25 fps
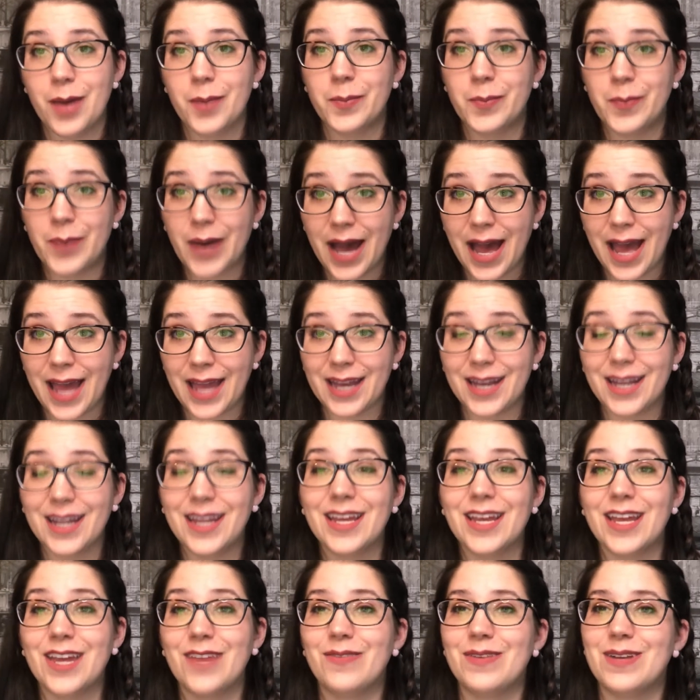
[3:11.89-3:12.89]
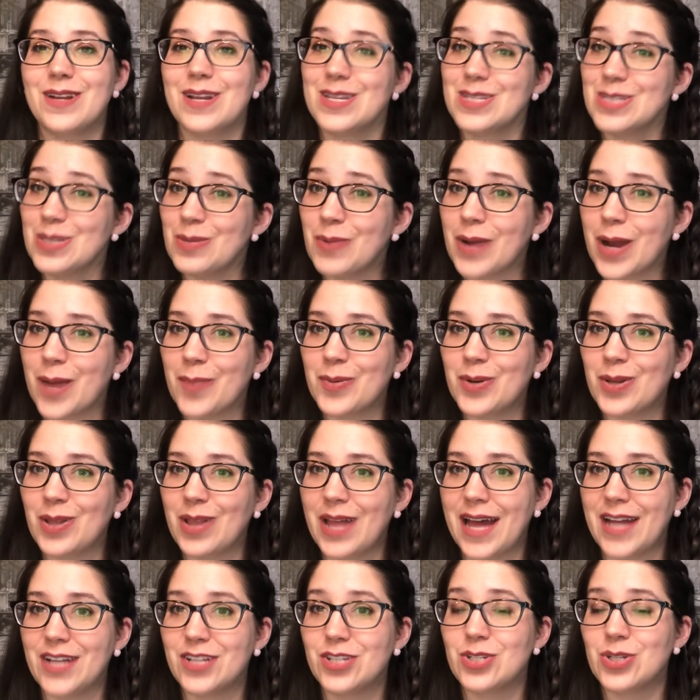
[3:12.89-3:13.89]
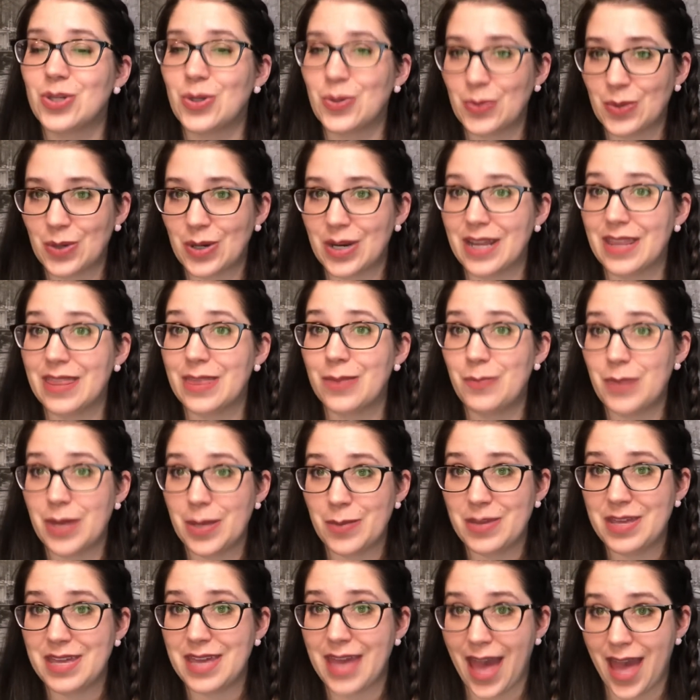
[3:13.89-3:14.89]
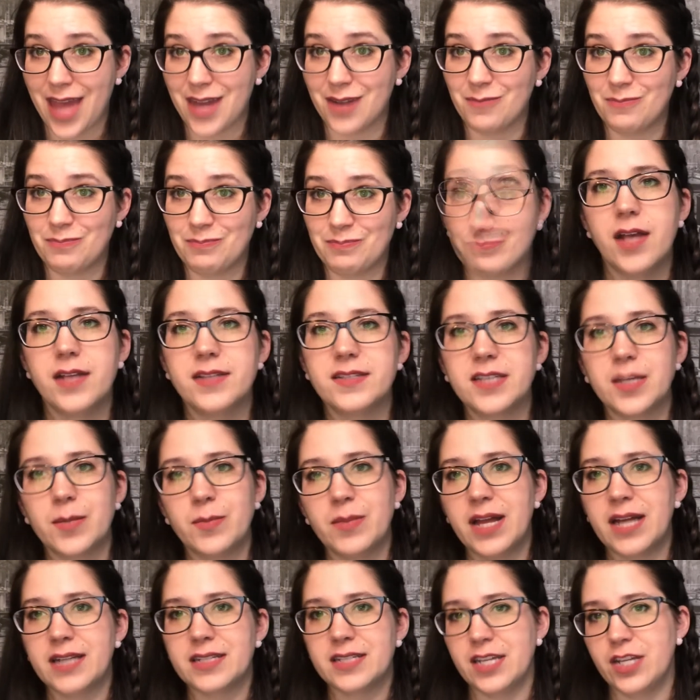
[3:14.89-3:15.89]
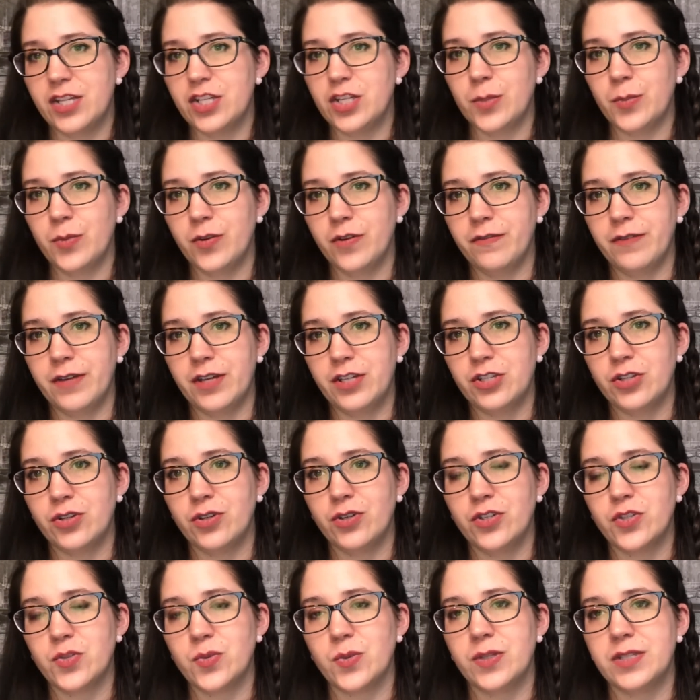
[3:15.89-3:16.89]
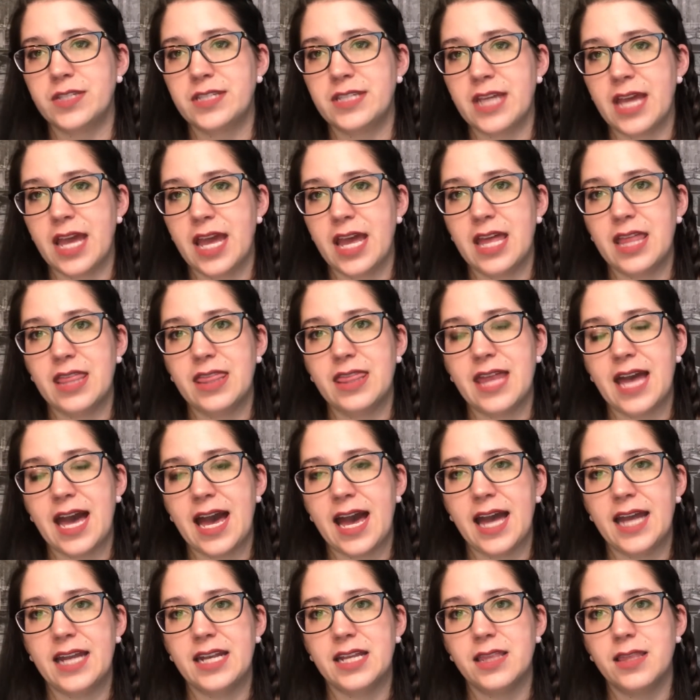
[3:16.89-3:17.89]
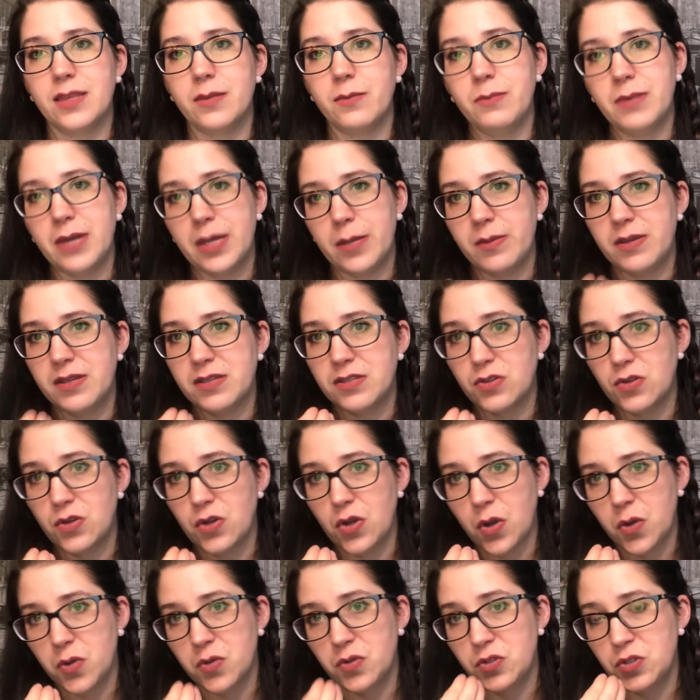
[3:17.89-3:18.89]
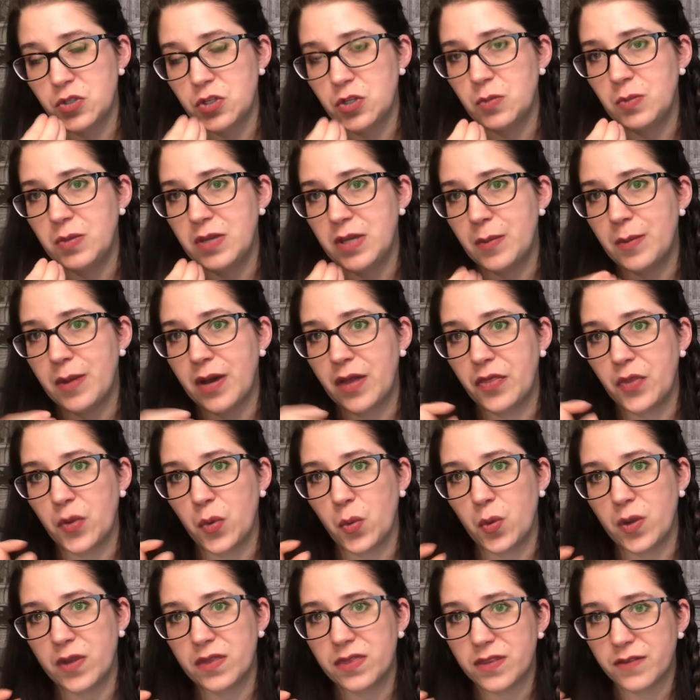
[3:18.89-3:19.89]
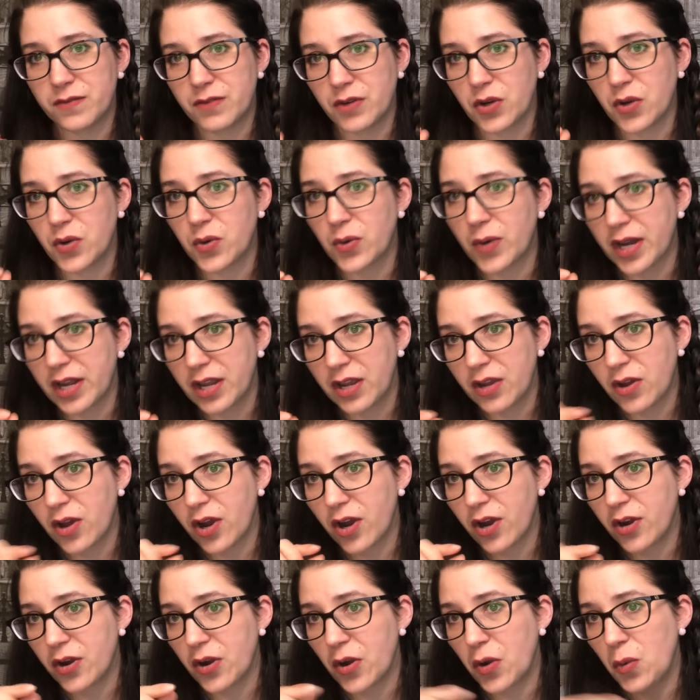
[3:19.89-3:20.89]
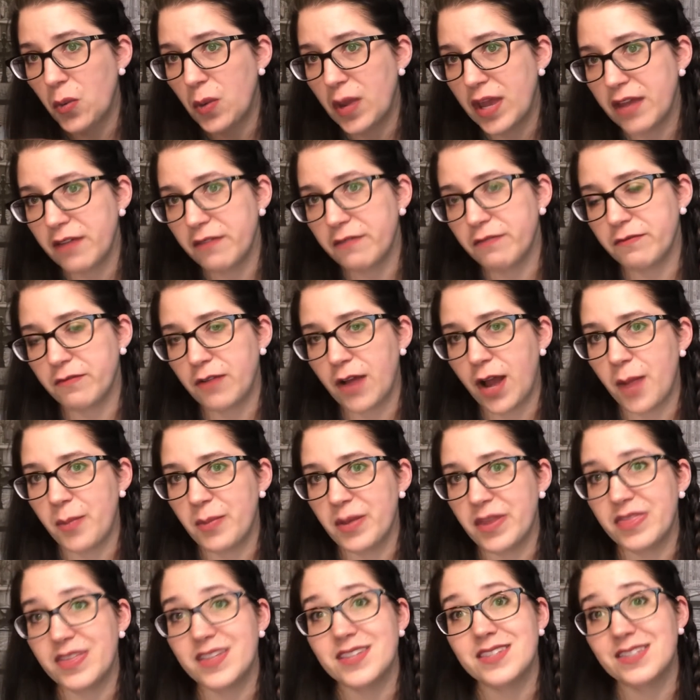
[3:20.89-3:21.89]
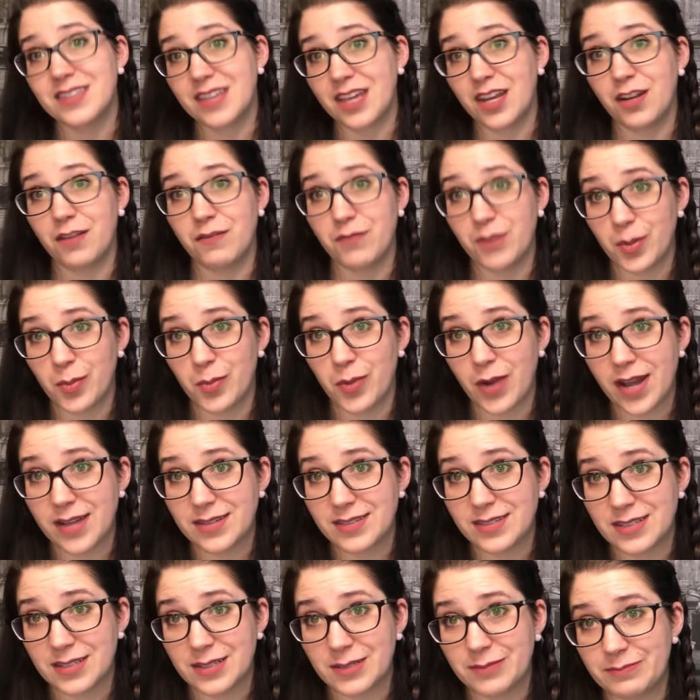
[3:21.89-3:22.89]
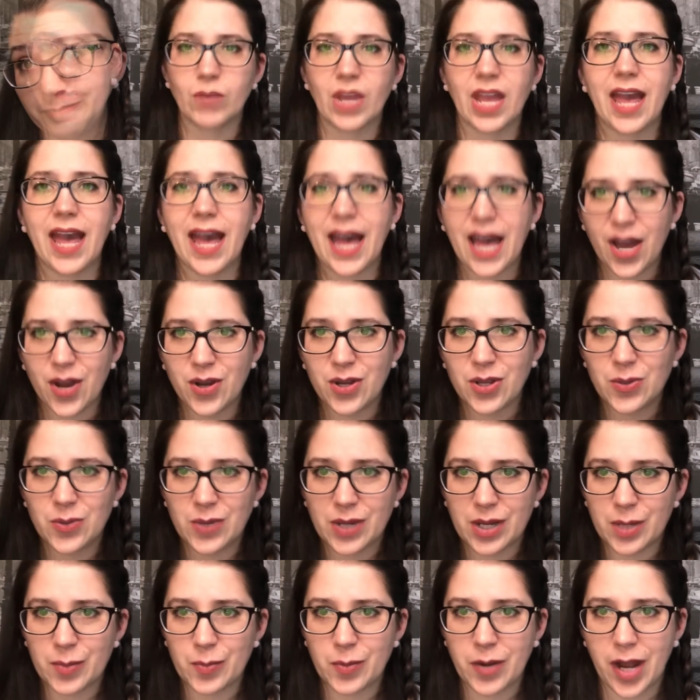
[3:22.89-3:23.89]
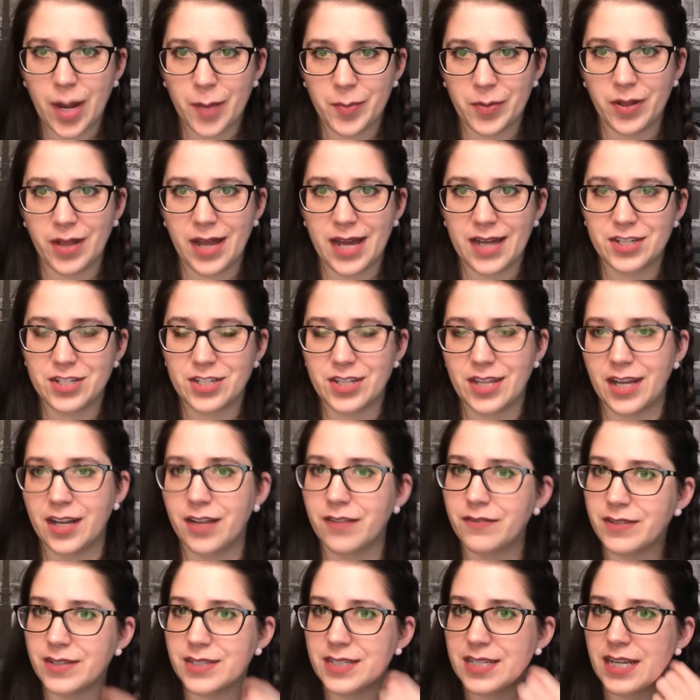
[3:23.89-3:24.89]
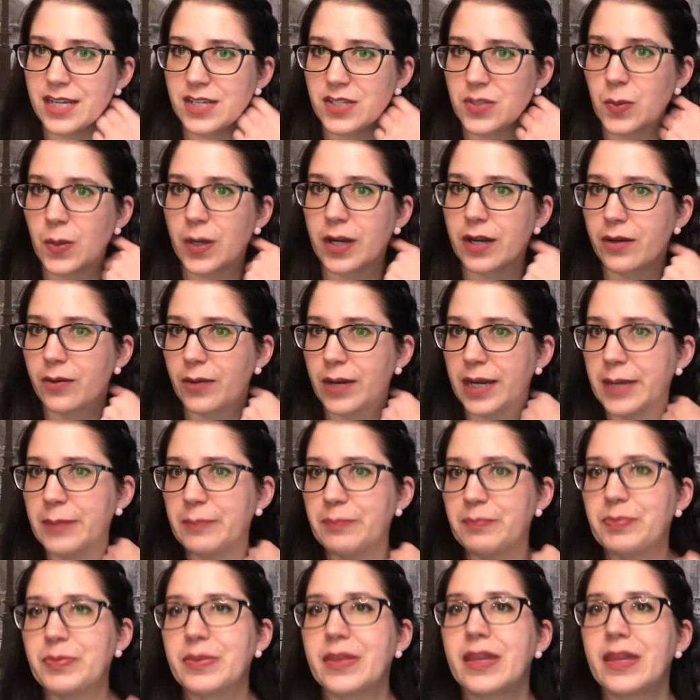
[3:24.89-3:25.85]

But if it is a proper latch, don't worry, the baby can. Some lactation professionals will say that the baby's nose should be about the width of a credit card away from the skin of your breast. How do you get a proper latch then if it takes work, right?